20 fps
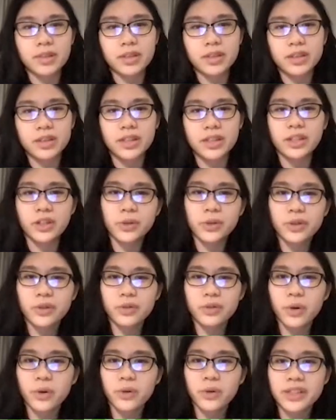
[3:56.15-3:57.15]
See, New Year
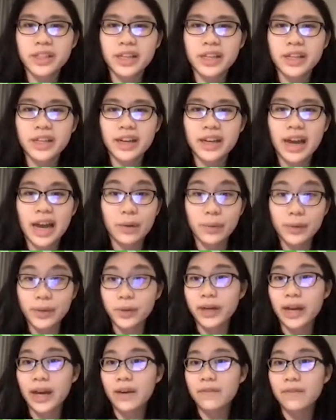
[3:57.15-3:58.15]
rolls in and we
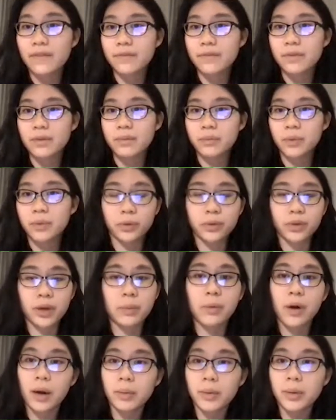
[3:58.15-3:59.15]
don't have both a
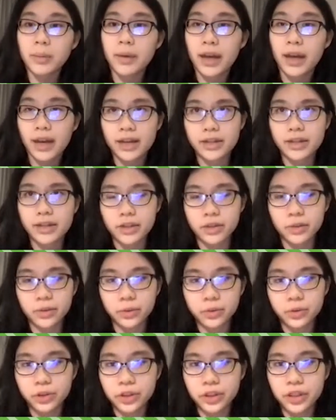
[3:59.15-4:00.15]
problem and a
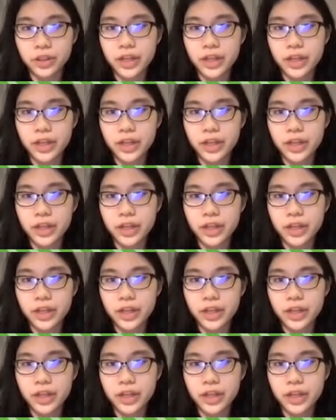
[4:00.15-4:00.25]
solution.